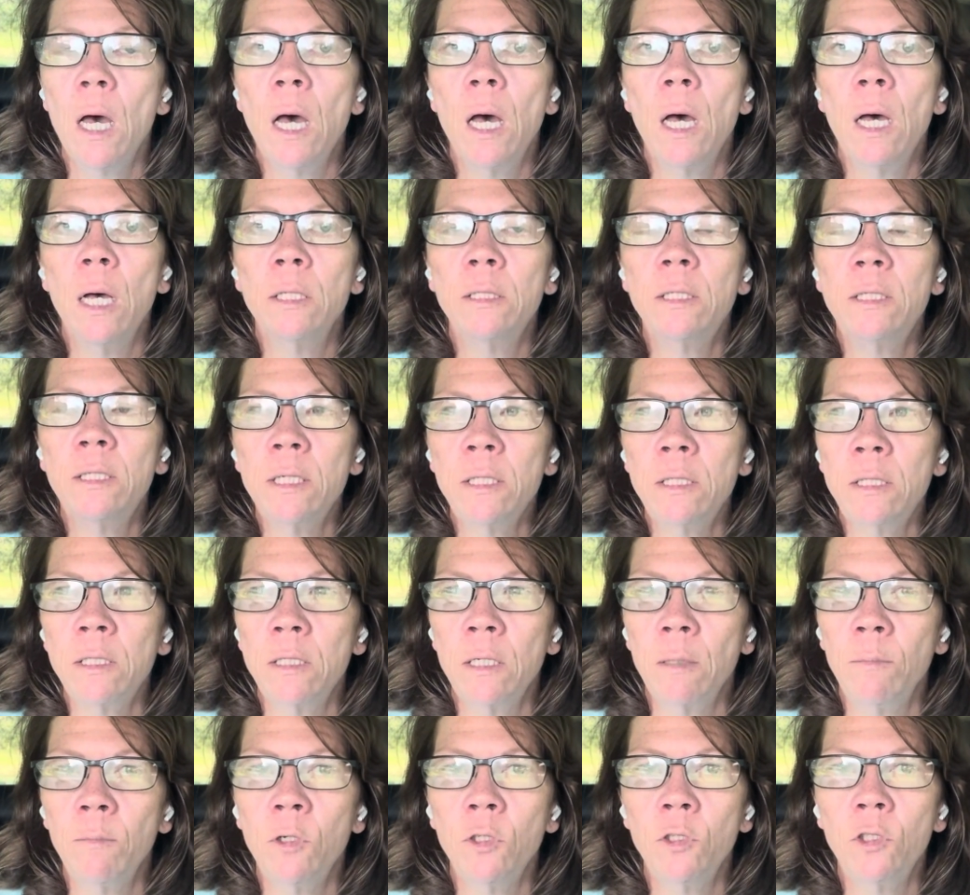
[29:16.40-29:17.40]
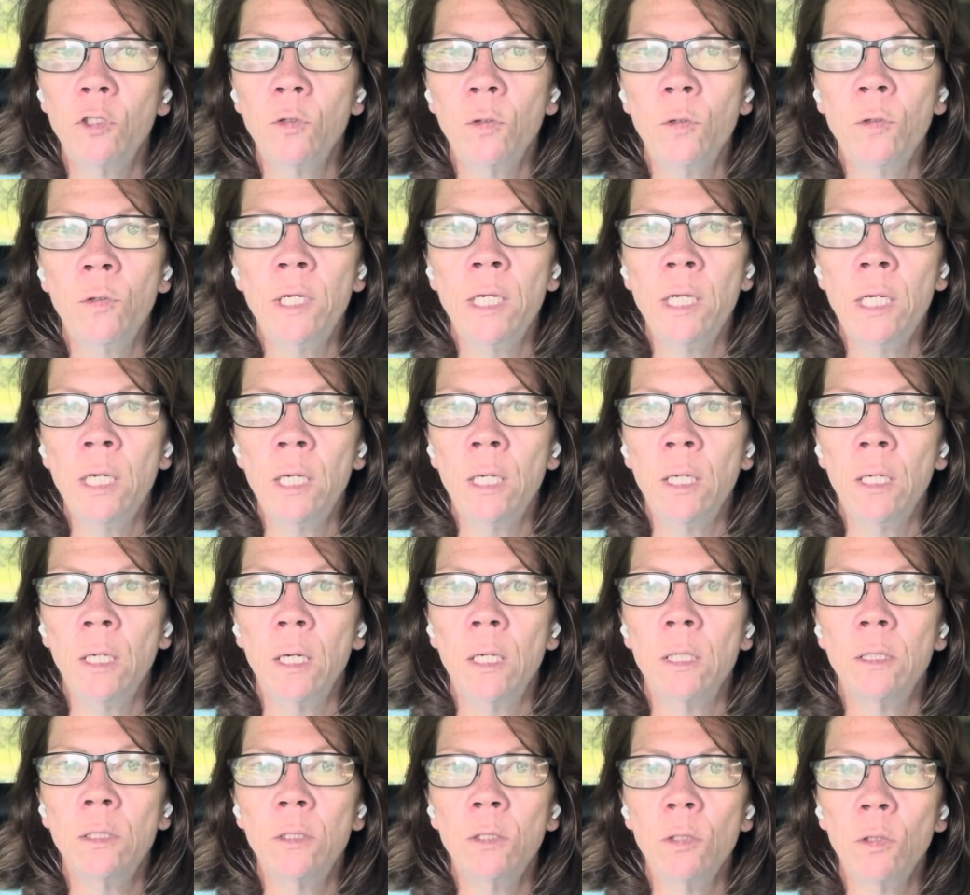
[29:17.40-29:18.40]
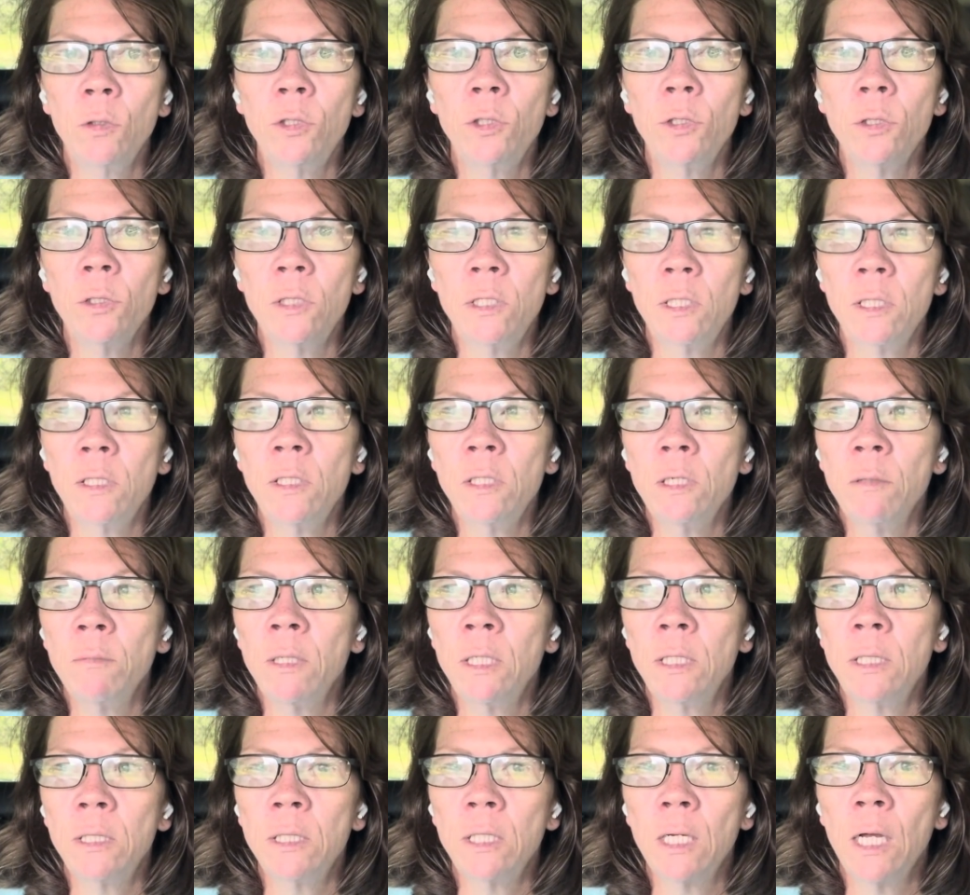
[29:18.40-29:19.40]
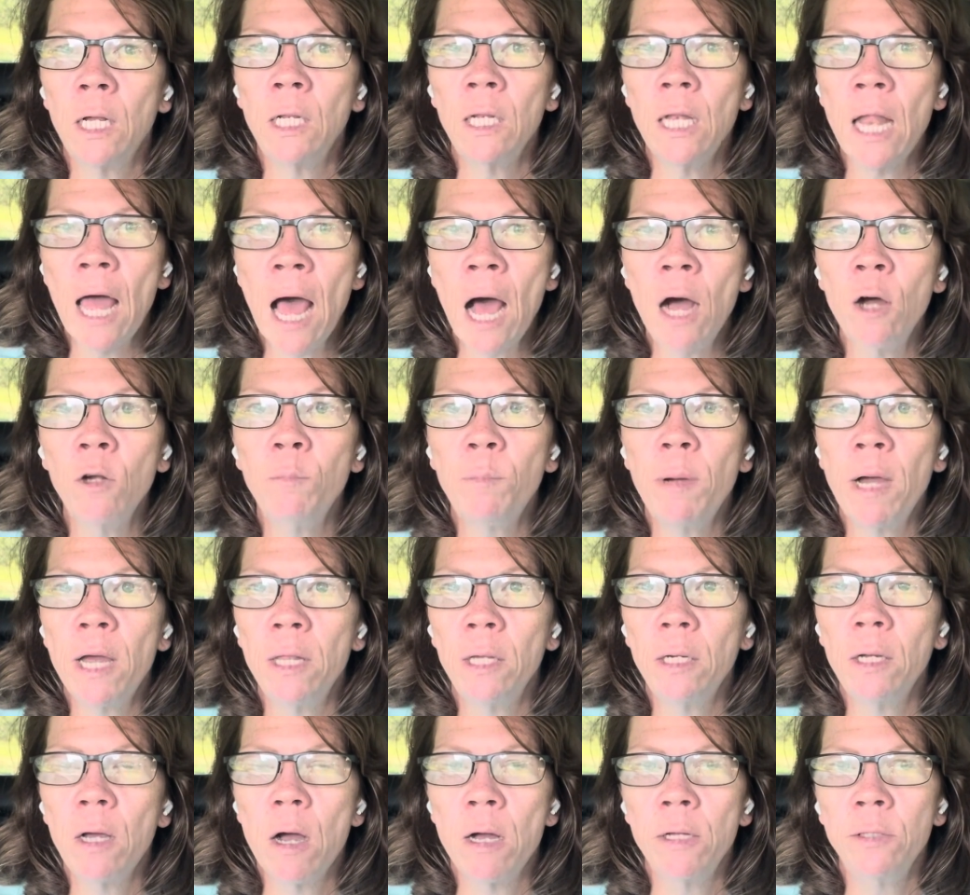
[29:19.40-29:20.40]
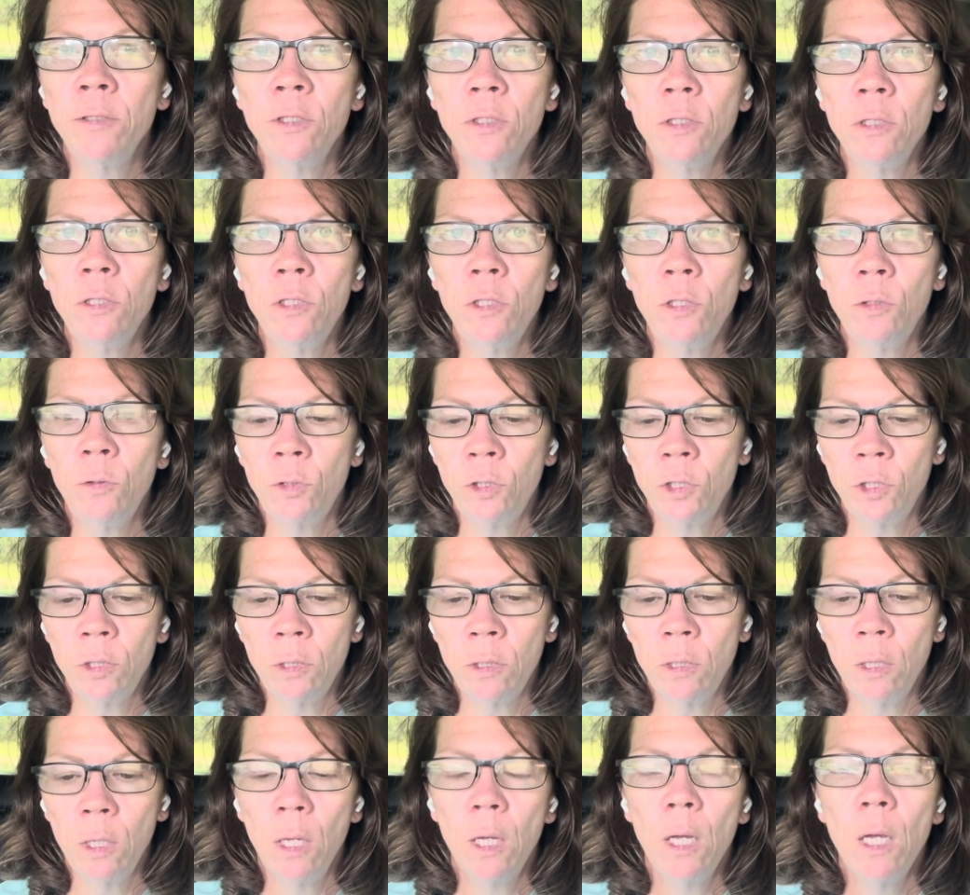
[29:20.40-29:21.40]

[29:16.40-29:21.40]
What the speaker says: a system. You're joining a social system that's allowed by the Constitution.